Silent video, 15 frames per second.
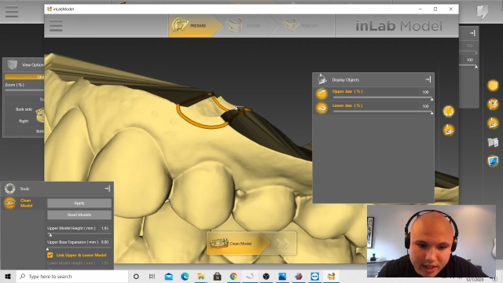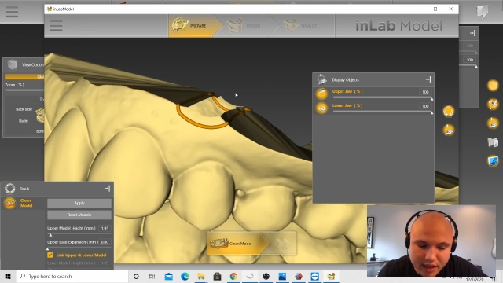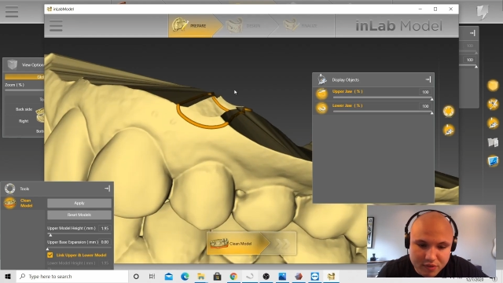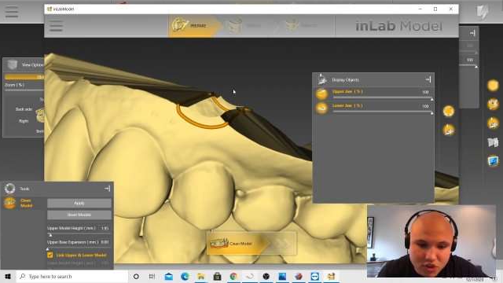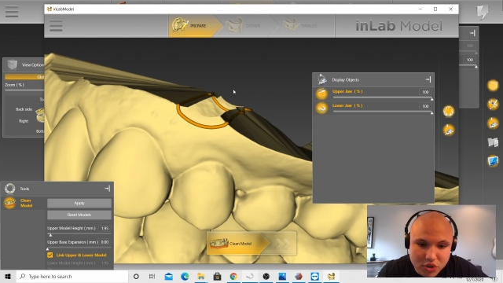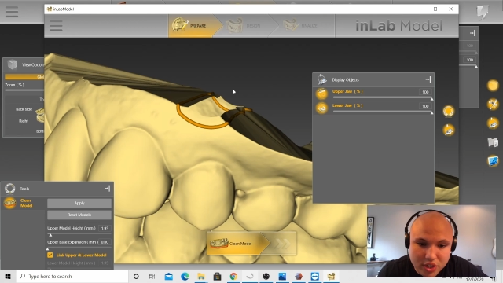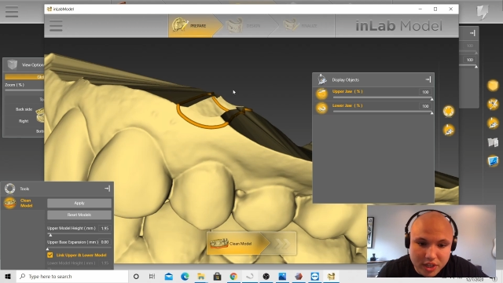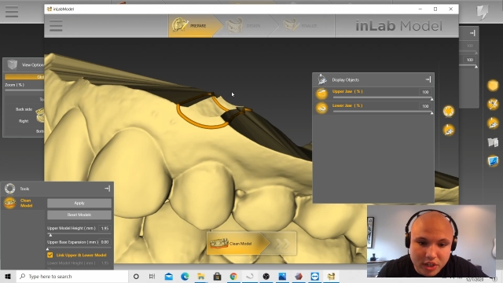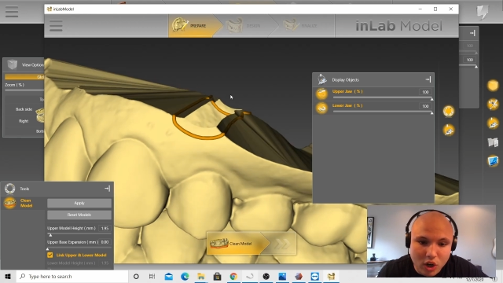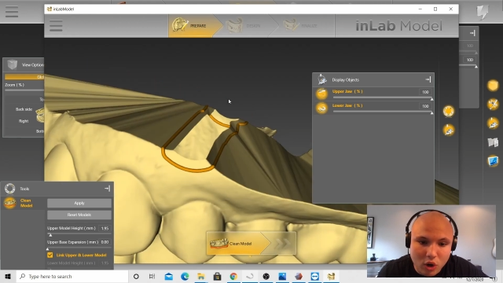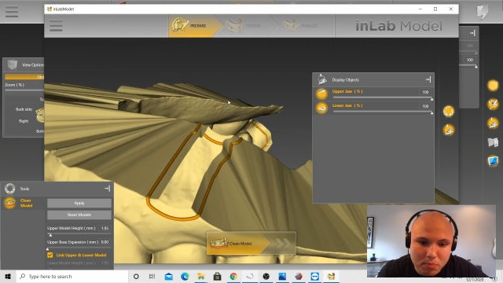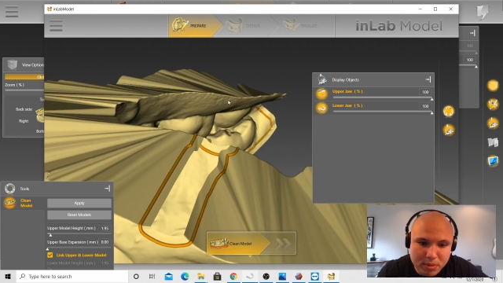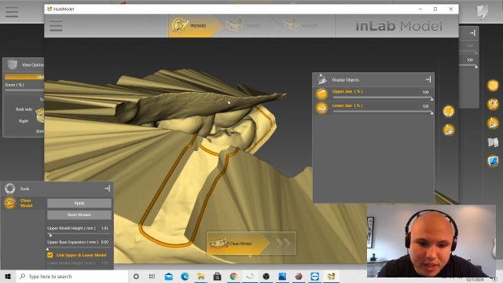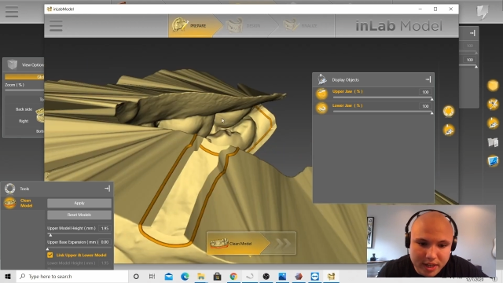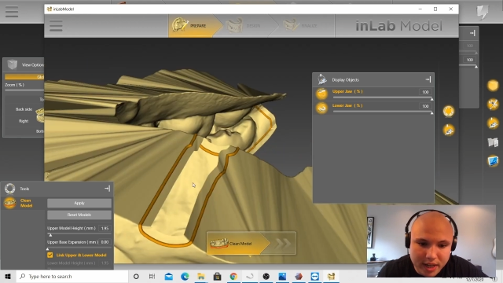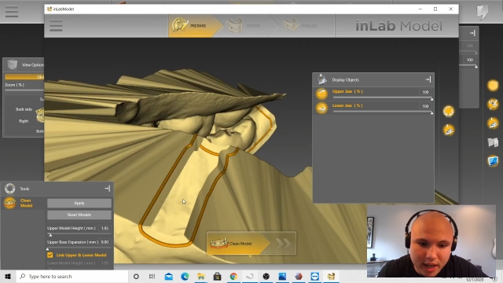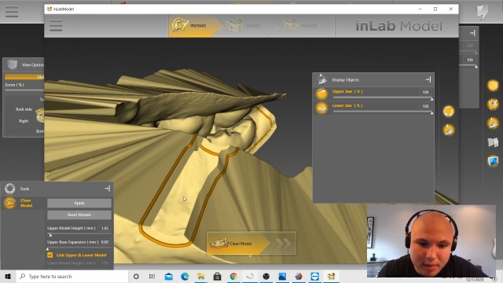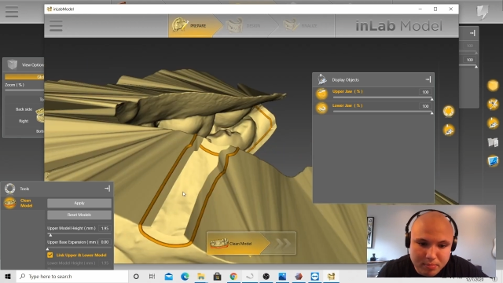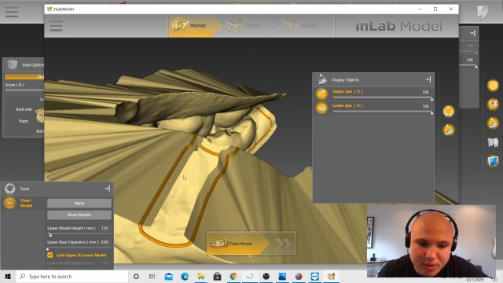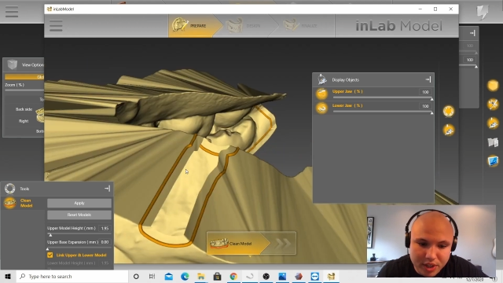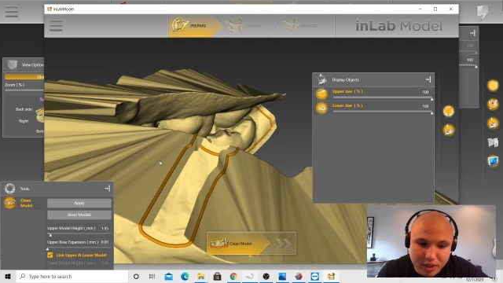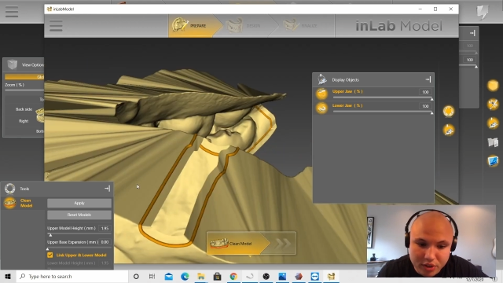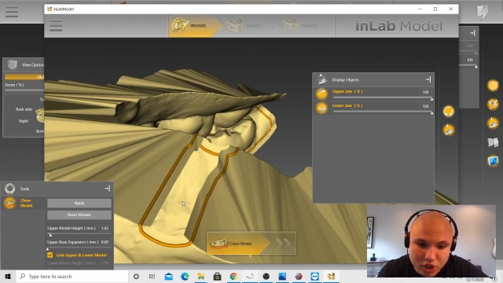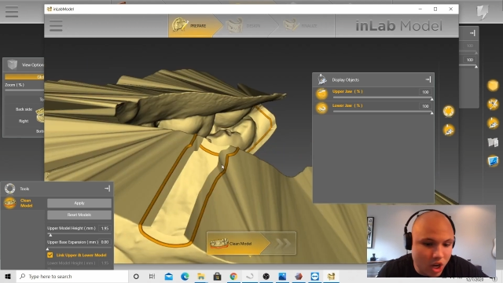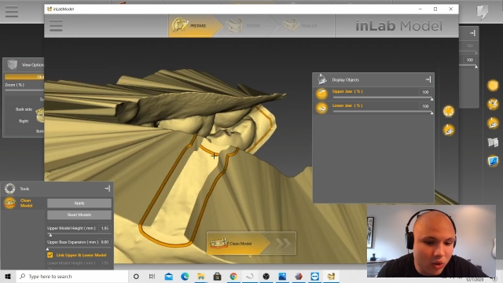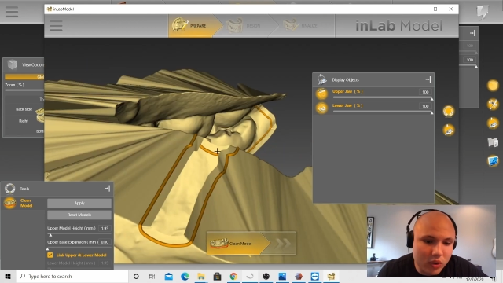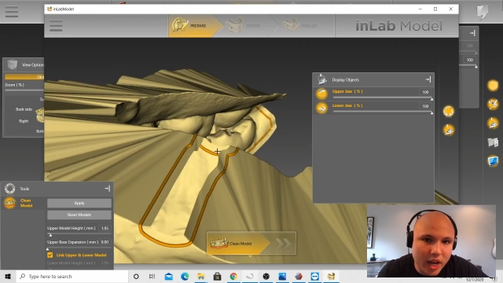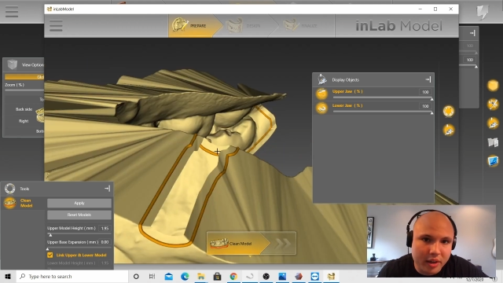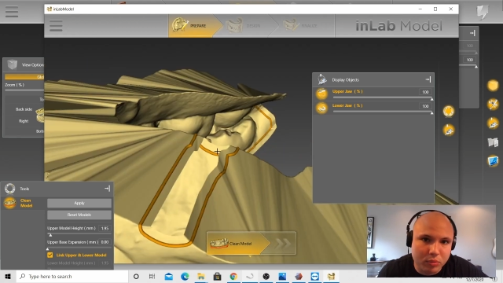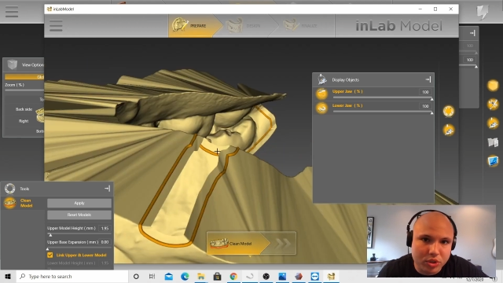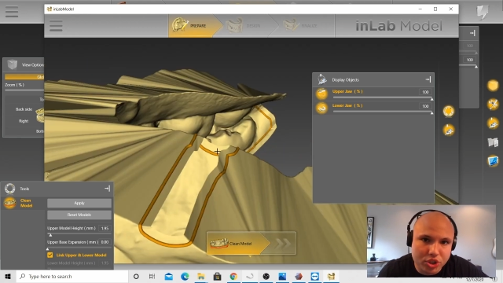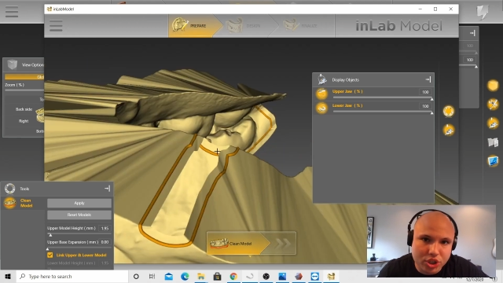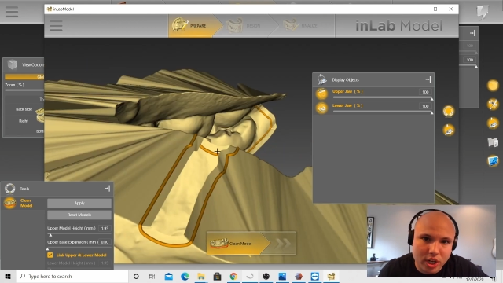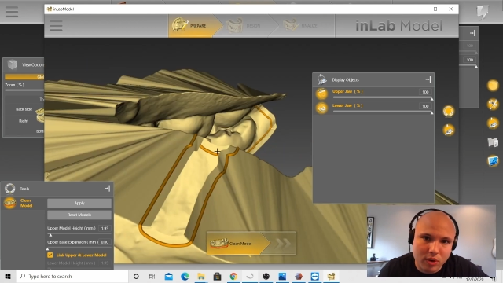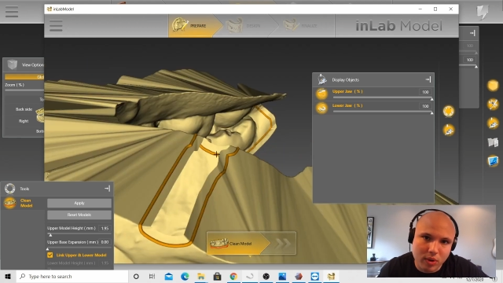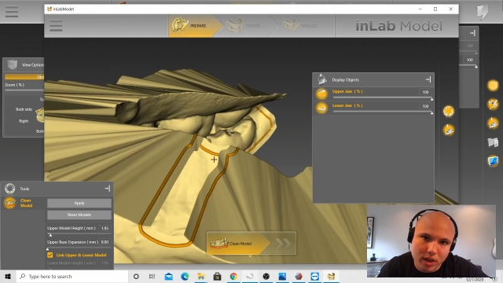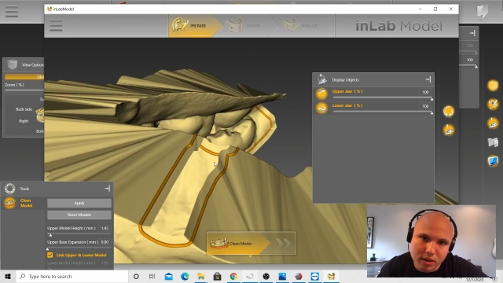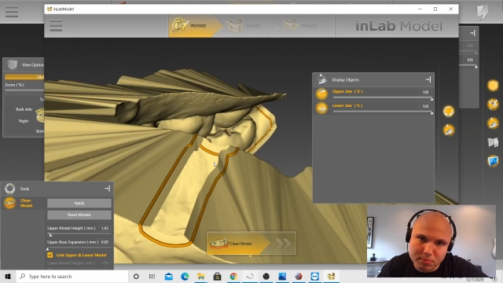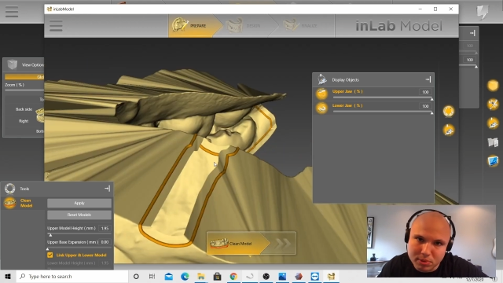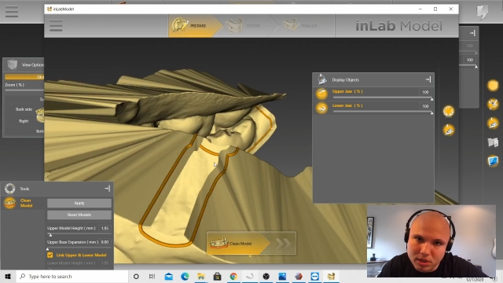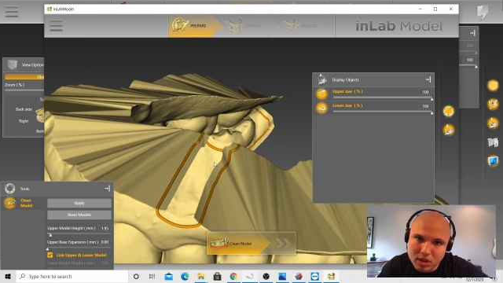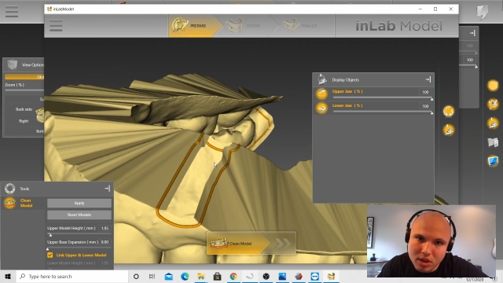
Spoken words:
If you didn't open it up, no line would show up.